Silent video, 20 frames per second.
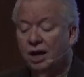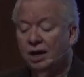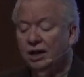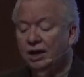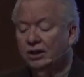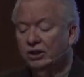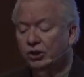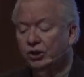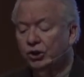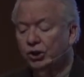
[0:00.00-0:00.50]

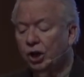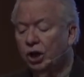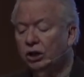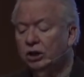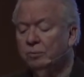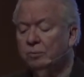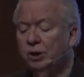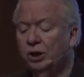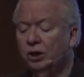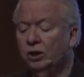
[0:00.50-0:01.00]
yet
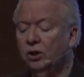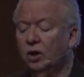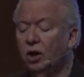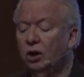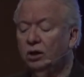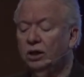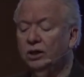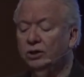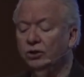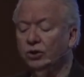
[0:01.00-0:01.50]
Solomon in
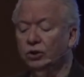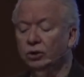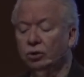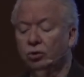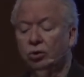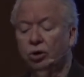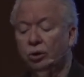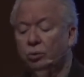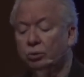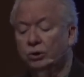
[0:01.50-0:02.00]
all his
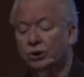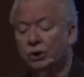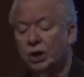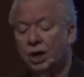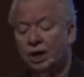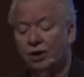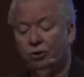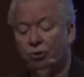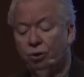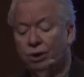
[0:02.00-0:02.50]
glory was
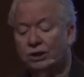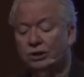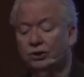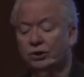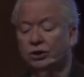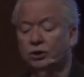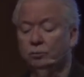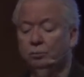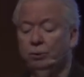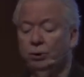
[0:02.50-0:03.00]
not dressed
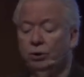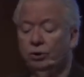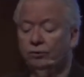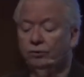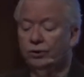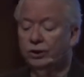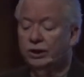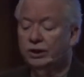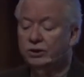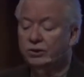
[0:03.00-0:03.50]
as
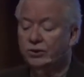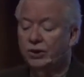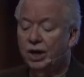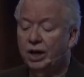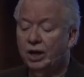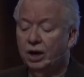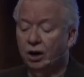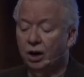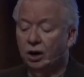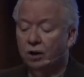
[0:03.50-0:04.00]
beautifully as
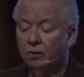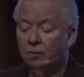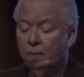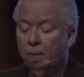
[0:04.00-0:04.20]
they are.